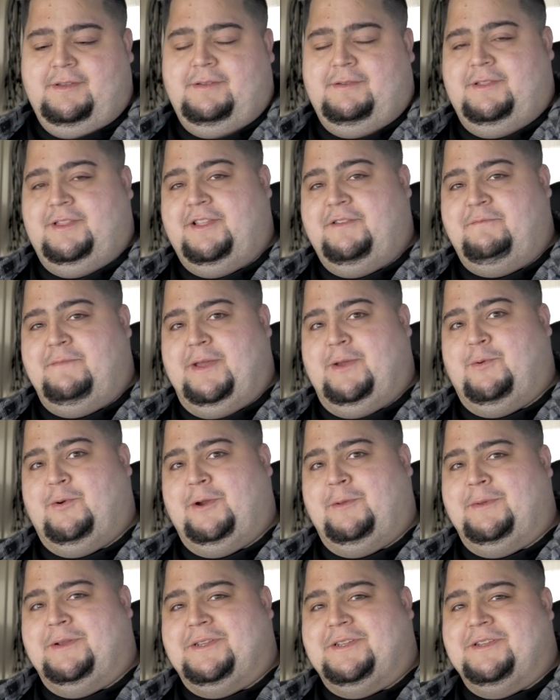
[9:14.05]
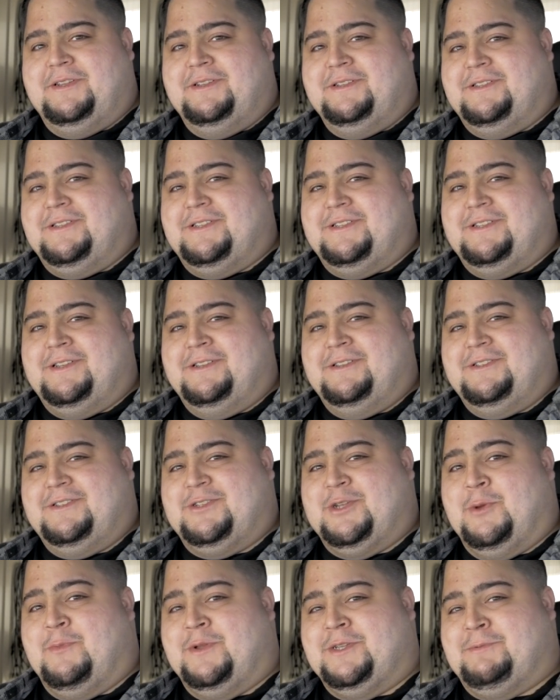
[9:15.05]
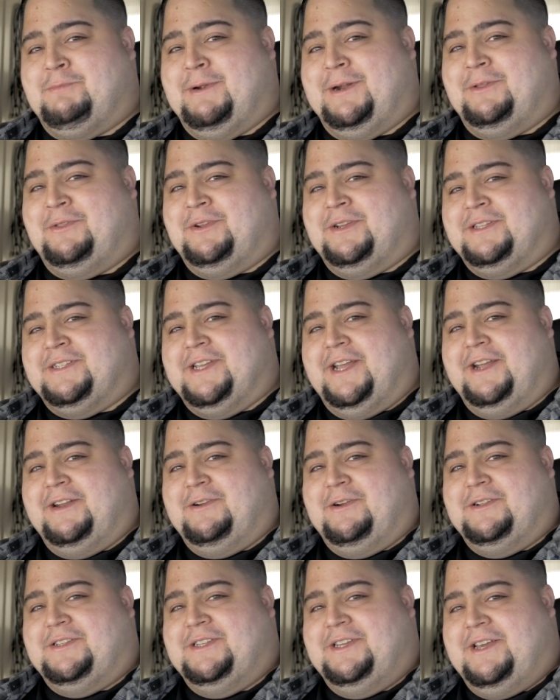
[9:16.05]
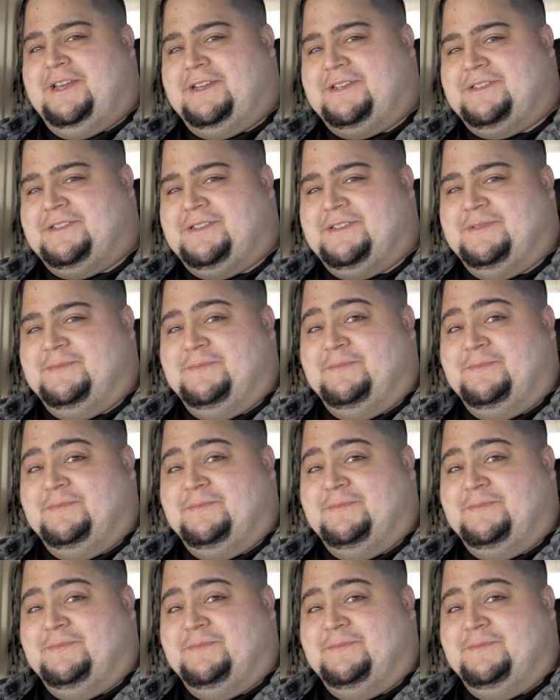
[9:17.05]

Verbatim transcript: I love my ornament. It's so much better than a Titan R T X.